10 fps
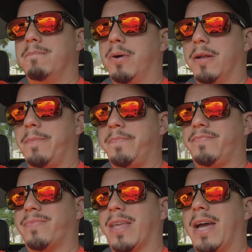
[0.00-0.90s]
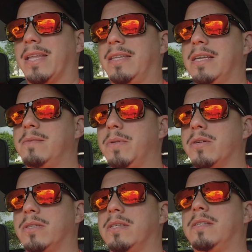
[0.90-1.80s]
but I think it's
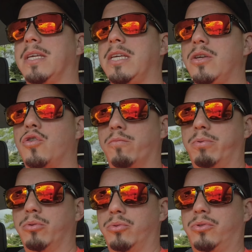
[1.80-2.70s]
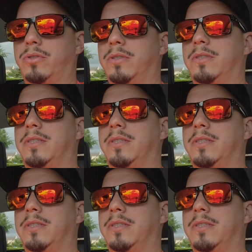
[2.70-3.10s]
because it's the EcoBoost